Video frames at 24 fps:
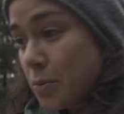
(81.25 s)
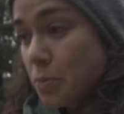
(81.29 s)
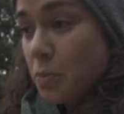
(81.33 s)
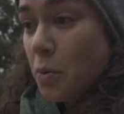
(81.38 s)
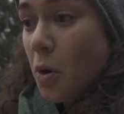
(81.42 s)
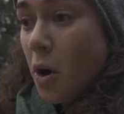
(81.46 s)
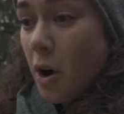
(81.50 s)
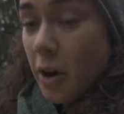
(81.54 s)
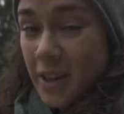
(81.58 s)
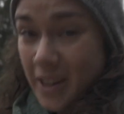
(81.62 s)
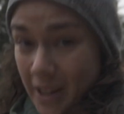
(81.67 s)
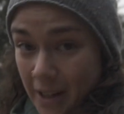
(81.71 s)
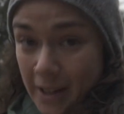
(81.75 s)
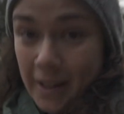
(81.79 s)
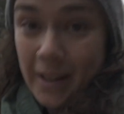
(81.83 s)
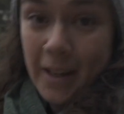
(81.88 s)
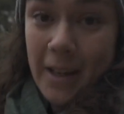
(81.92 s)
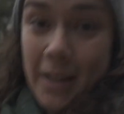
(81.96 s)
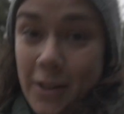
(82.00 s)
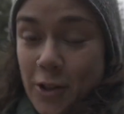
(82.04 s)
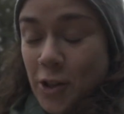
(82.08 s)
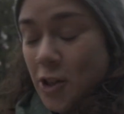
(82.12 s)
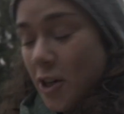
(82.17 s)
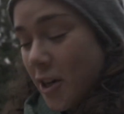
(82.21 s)
walking,
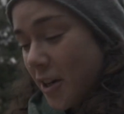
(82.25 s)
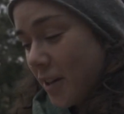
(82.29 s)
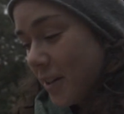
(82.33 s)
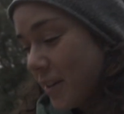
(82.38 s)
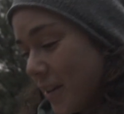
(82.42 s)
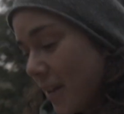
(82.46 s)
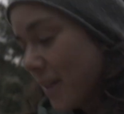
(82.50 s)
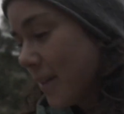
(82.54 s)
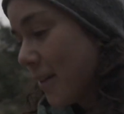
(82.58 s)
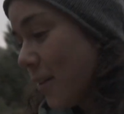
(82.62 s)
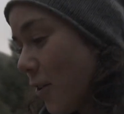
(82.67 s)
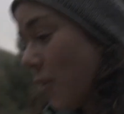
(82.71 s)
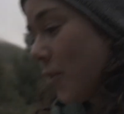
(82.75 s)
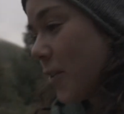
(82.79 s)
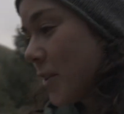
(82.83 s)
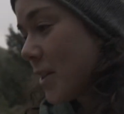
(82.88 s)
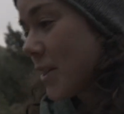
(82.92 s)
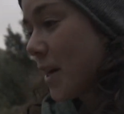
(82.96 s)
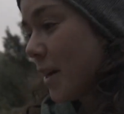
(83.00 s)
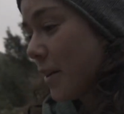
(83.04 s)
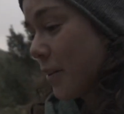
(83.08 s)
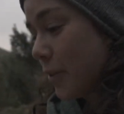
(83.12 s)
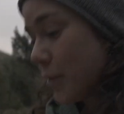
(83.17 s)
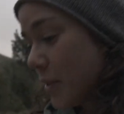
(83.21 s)
hitchhiking, all
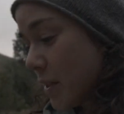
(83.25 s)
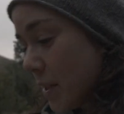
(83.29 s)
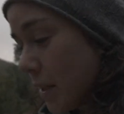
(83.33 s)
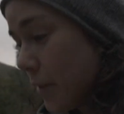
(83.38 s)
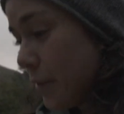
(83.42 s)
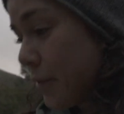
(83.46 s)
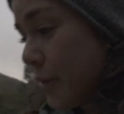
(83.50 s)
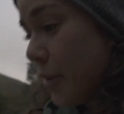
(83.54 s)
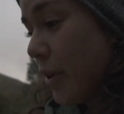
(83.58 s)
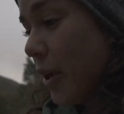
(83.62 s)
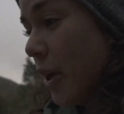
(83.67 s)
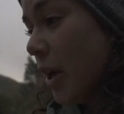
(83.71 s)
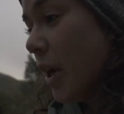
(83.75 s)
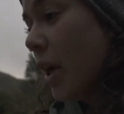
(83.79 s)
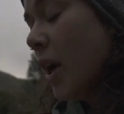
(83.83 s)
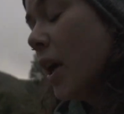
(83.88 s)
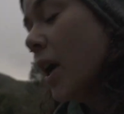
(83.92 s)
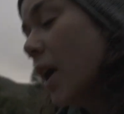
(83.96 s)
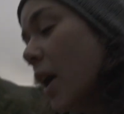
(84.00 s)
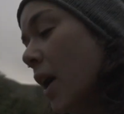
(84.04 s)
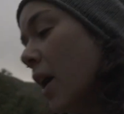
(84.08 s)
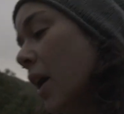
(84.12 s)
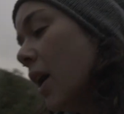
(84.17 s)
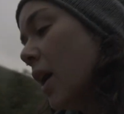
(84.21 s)
this kind of stuff,
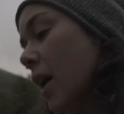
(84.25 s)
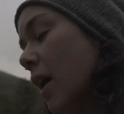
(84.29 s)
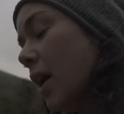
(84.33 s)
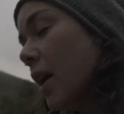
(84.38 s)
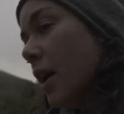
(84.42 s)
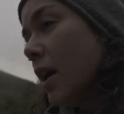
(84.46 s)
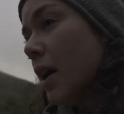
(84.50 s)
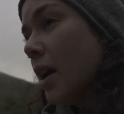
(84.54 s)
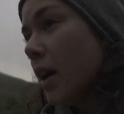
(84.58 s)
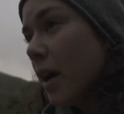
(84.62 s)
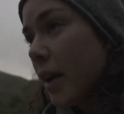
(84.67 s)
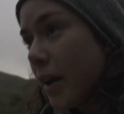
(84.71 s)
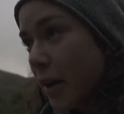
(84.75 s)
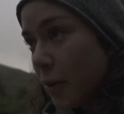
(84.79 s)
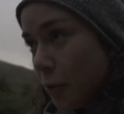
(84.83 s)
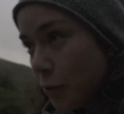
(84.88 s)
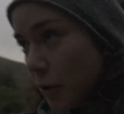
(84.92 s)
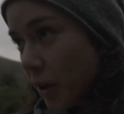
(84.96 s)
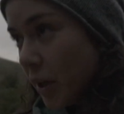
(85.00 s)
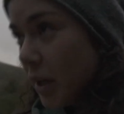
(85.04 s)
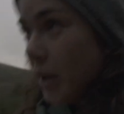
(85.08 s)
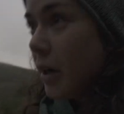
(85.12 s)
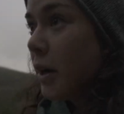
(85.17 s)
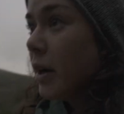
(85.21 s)
and I
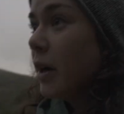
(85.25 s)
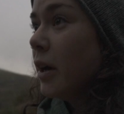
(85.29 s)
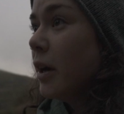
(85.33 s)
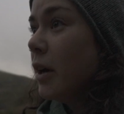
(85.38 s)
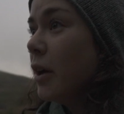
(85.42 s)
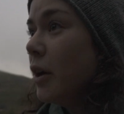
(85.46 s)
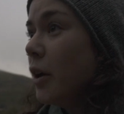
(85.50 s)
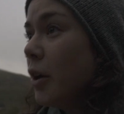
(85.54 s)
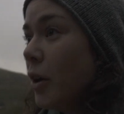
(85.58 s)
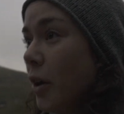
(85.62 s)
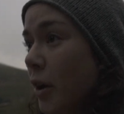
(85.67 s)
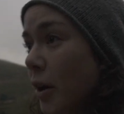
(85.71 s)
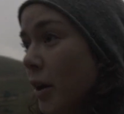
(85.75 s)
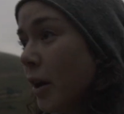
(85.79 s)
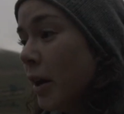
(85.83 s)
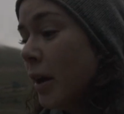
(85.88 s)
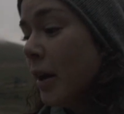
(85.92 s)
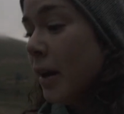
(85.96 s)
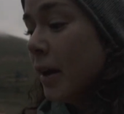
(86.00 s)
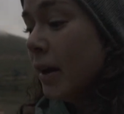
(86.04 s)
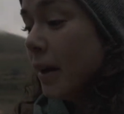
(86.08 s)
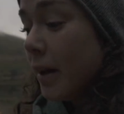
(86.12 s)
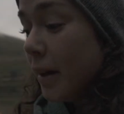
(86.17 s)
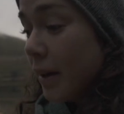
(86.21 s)
really
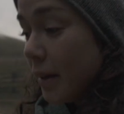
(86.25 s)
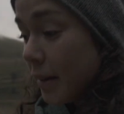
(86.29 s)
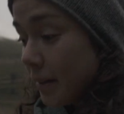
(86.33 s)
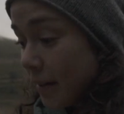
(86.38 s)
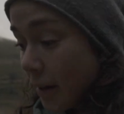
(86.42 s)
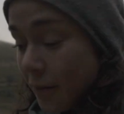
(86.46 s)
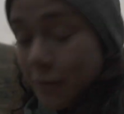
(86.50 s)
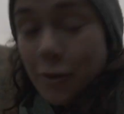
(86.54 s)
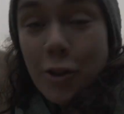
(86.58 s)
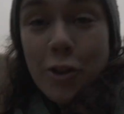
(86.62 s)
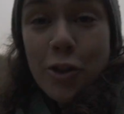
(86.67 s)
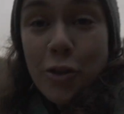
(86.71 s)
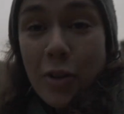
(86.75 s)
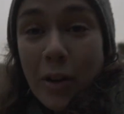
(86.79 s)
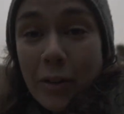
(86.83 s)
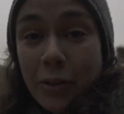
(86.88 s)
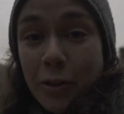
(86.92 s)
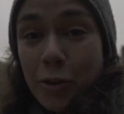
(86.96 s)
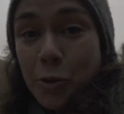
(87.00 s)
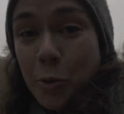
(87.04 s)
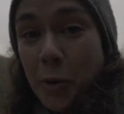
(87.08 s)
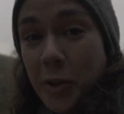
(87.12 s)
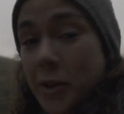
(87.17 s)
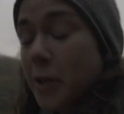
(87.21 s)
never
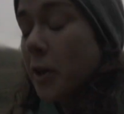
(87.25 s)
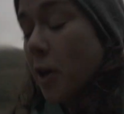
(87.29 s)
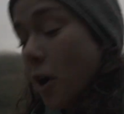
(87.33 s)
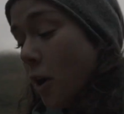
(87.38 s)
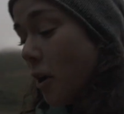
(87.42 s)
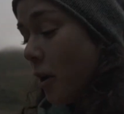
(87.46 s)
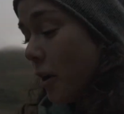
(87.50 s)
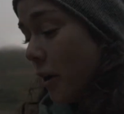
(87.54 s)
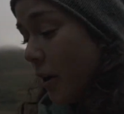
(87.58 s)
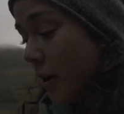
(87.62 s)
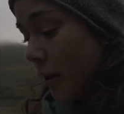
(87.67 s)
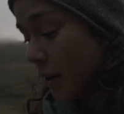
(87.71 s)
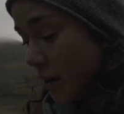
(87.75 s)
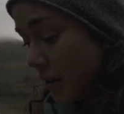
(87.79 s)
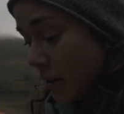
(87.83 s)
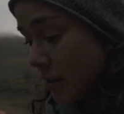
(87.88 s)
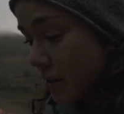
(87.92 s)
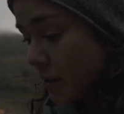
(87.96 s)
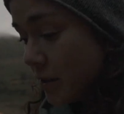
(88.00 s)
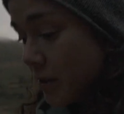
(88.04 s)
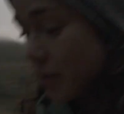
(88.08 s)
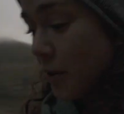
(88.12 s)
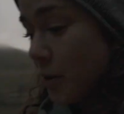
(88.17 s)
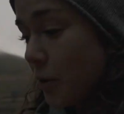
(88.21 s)
traveled with a car,
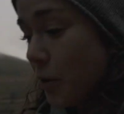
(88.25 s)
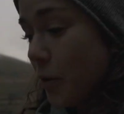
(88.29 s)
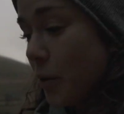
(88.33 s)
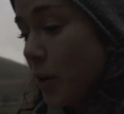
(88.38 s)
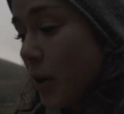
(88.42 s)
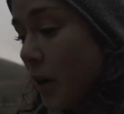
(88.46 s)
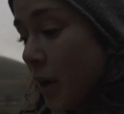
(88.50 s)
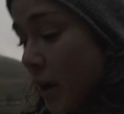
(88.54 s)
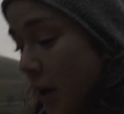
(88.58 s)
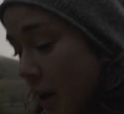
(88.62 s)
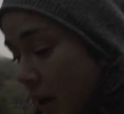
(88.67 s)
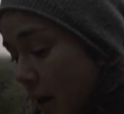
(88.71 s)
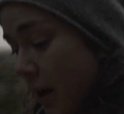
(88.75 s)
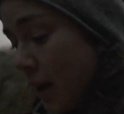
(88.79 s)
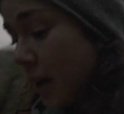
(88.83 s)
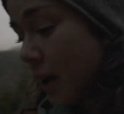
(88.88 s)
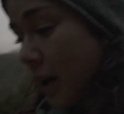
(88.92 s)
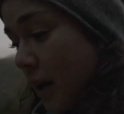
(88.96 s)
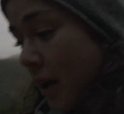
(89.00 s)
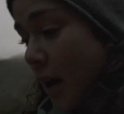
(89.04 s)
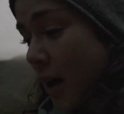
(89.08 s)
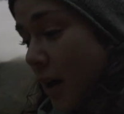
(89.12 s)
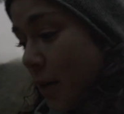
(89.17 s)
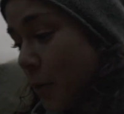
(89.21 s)
so
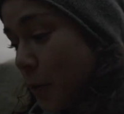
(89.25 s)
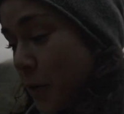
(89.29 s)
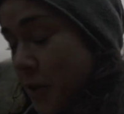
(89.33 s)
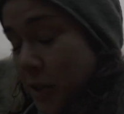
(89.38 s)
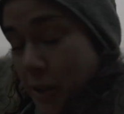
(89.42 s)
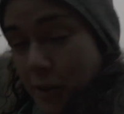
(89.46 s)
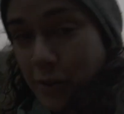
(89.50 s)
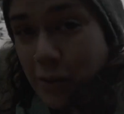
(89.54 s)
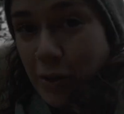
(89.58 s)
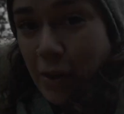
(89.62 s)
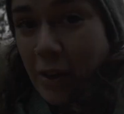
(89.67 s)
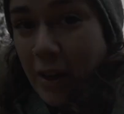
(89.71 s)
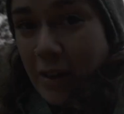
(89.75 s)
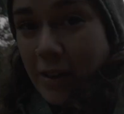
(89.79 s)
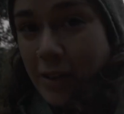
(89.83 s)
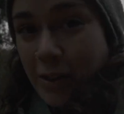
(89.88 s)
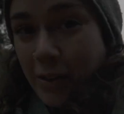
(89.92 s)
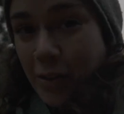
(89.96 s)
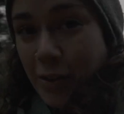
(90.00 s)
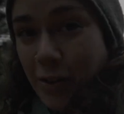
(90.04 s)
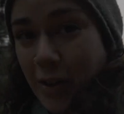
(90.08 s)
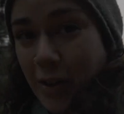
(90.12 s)
I wanted to get into